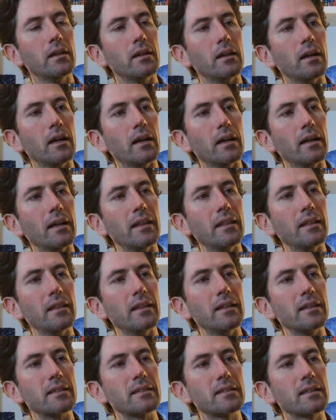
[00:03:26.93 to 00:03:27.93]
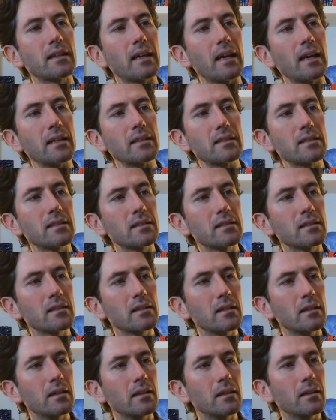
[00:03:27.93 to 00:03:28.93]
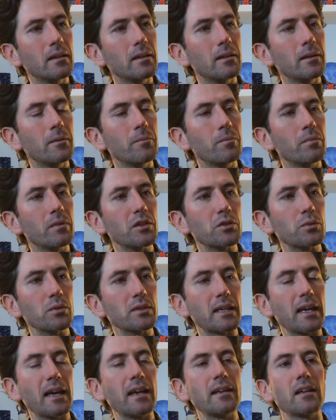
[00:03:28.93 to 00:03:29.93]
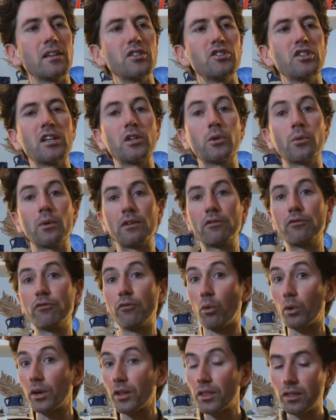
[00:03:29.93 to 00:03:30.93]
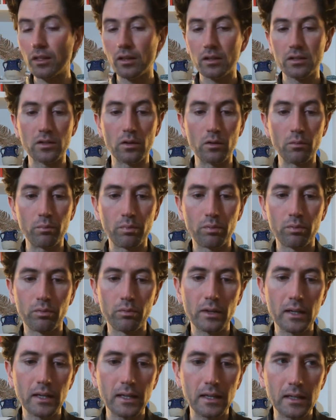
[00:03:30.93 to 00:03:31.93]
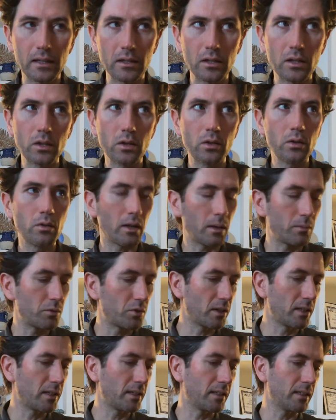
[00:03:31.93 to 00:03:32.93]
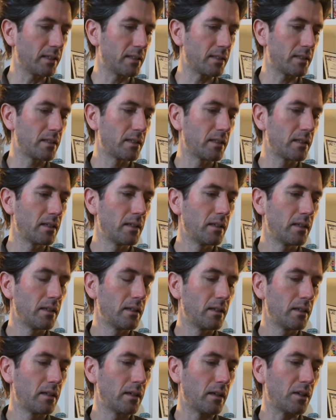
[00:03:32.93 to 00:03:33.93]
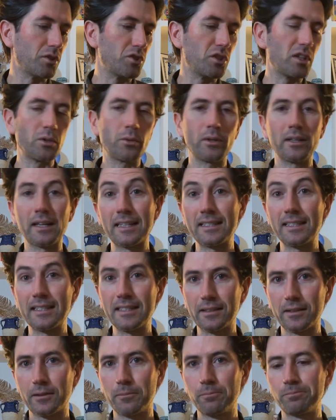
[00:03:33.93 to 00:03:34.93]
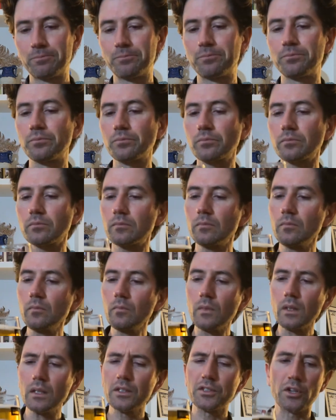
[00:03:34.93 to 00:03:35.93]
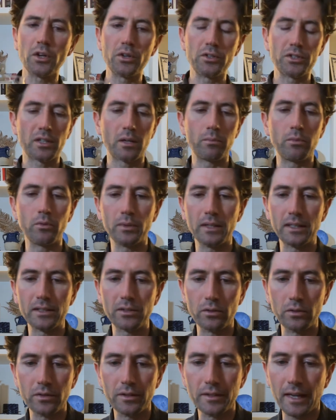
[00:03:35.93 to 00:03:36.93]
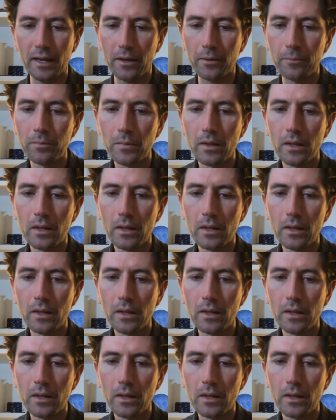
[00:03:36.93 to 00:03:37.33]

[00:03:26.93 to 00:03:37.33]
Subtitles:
In this case, this was canned on January 4th, so pretty new. I'm drinking it on January 19th. So just a couple weeks old now.